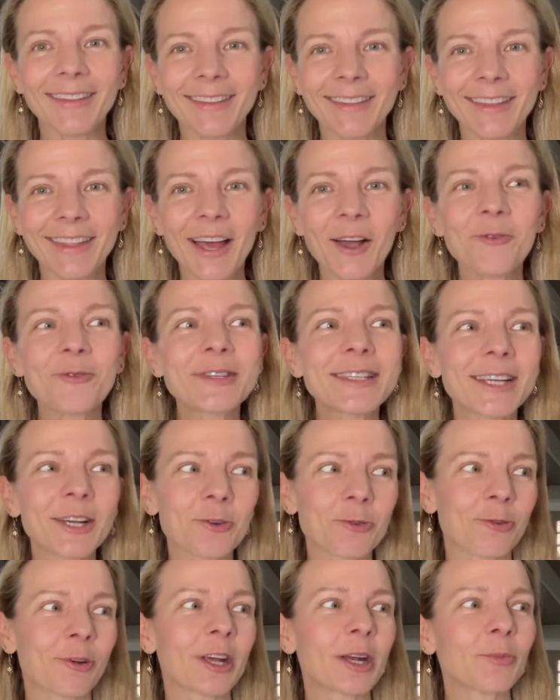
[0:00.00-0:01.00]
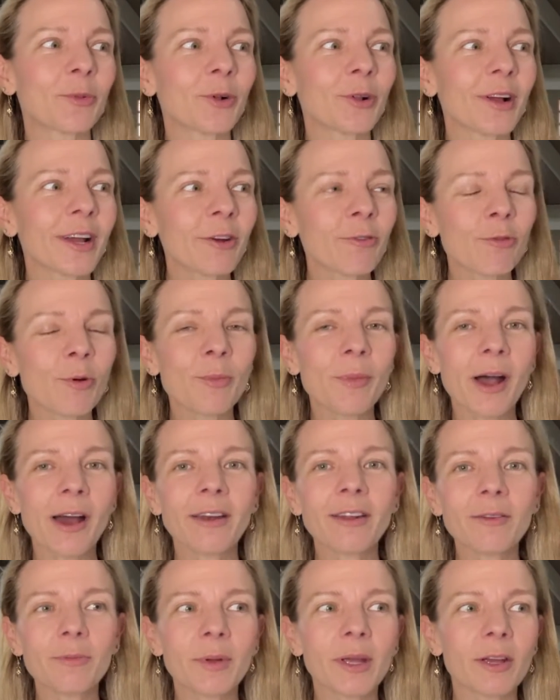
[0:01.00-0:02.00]
that was incredible. It
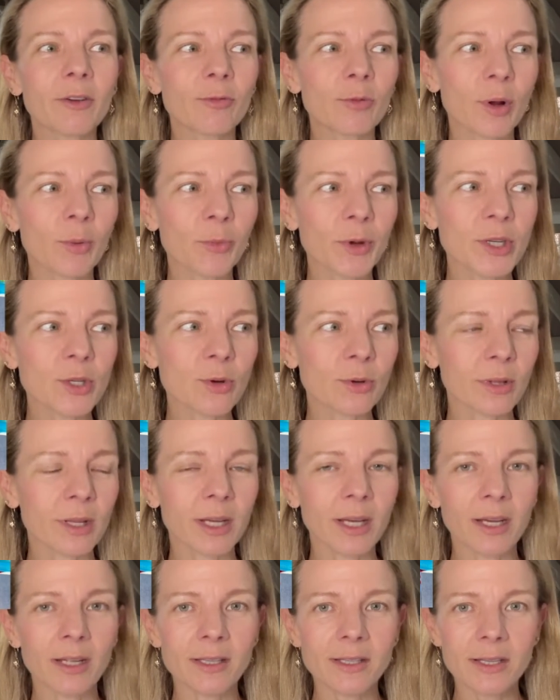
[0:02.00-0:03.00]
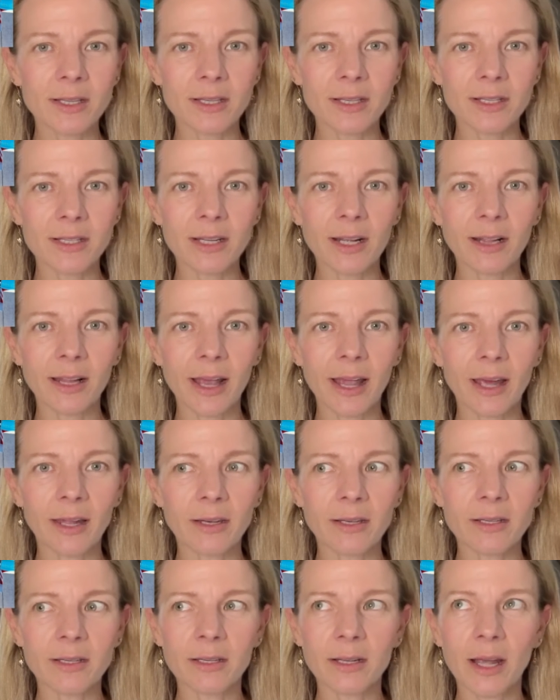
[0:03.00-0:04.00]
reminded me of when we took the kids to
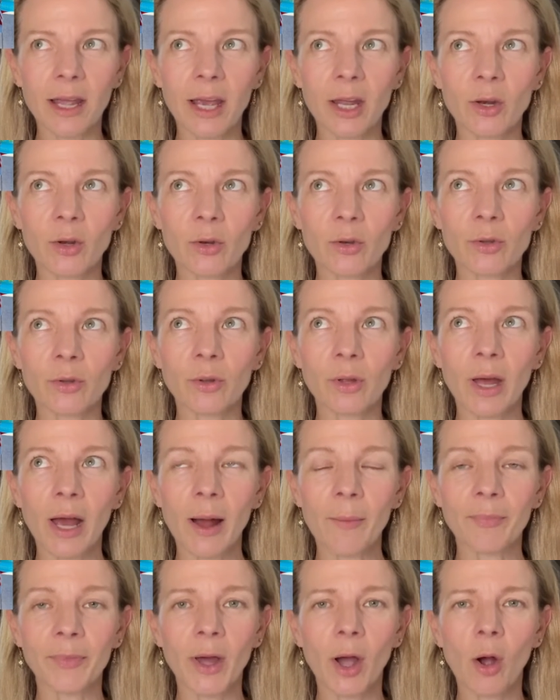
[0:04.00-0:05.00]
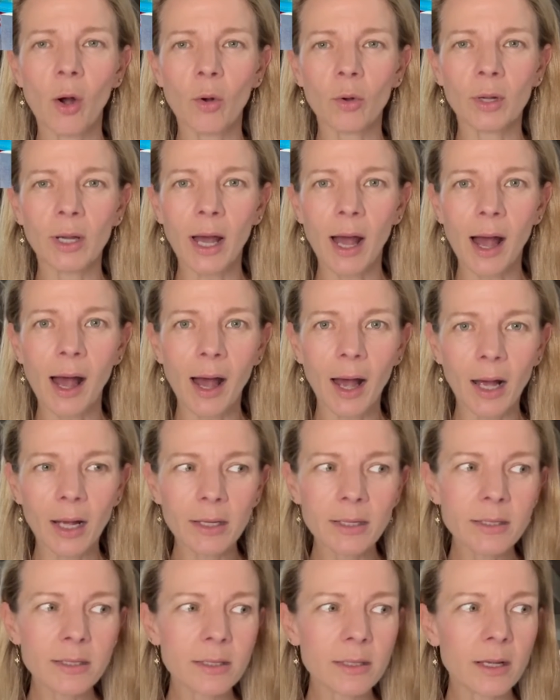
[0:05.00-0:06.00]
Disneyland and the whole
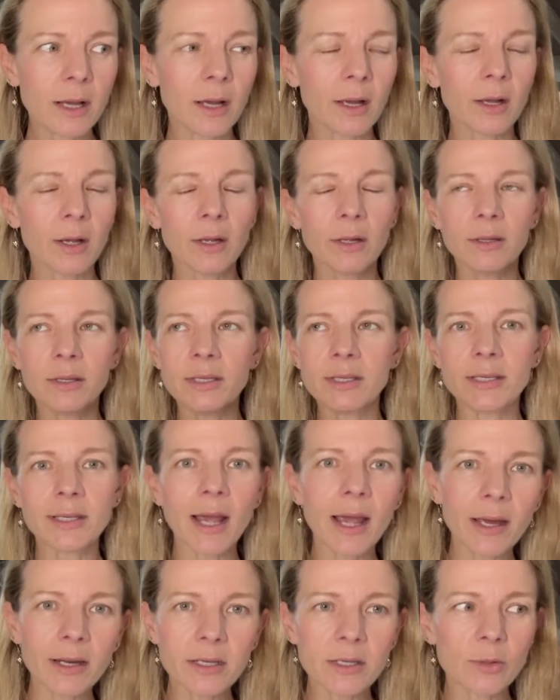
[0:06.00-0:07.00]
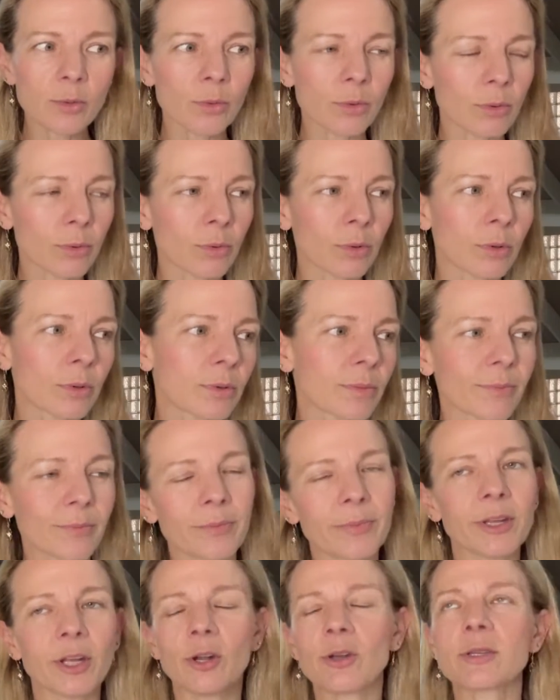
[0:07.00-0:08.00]
Cars set or
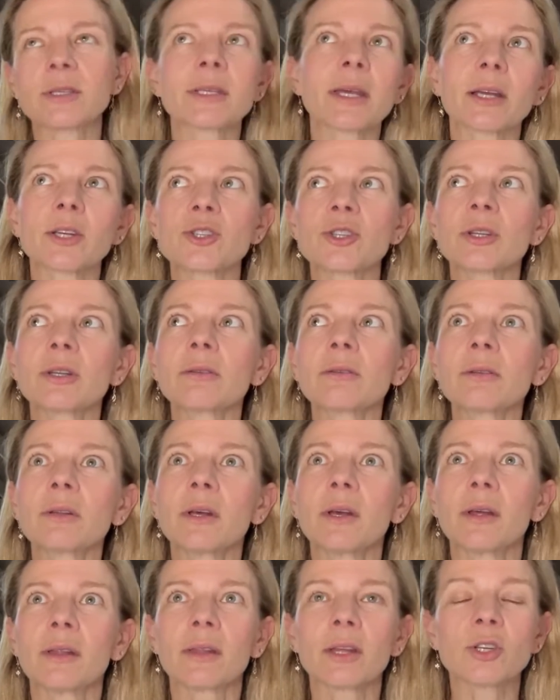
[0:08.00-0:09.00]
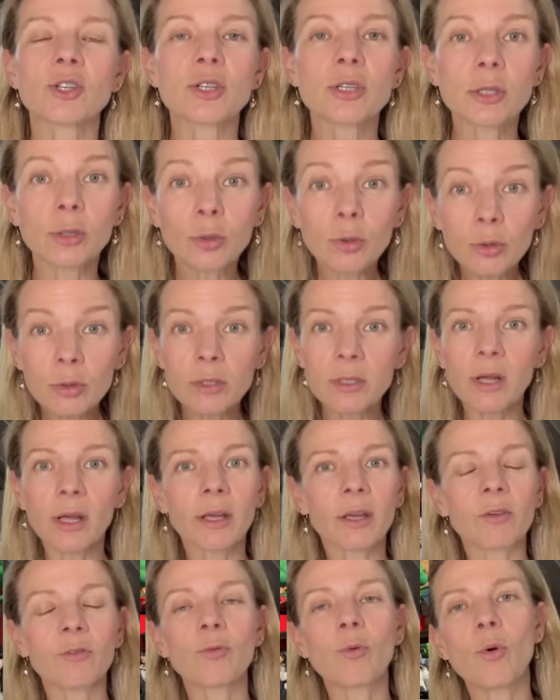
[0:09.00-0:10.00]
section that just looks like
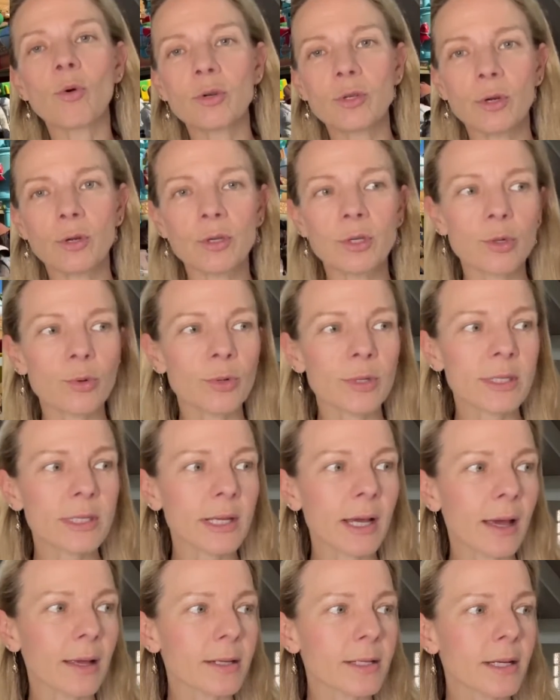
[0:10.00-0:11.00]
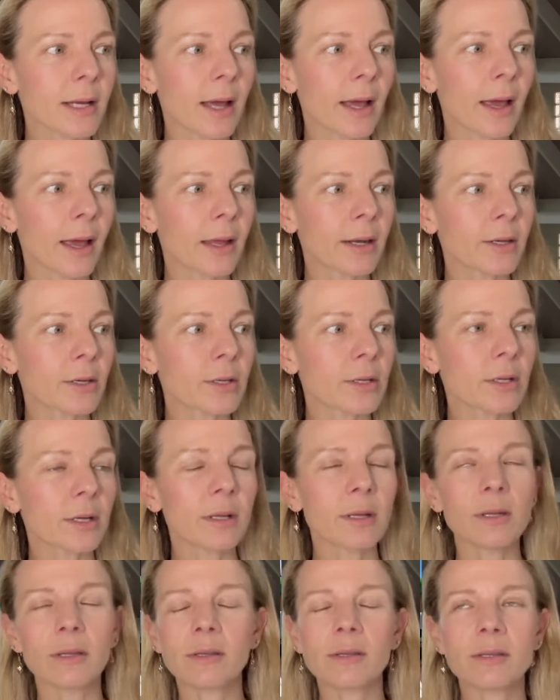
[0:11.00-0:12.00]
you've walked onto a set, and
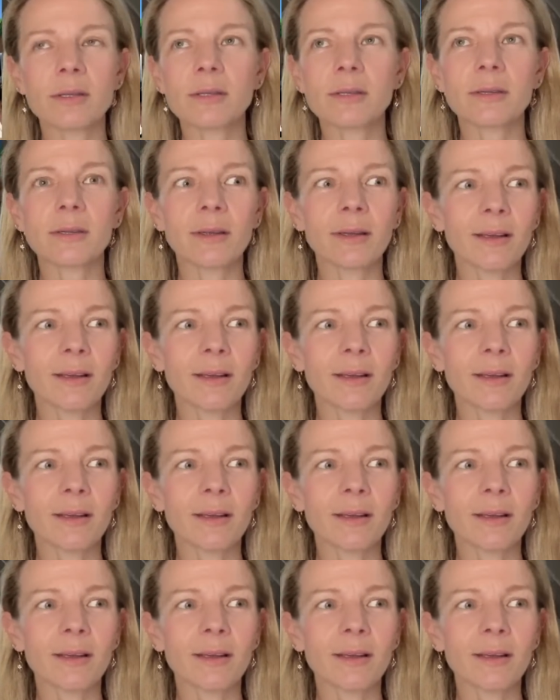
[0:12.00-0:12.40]
it's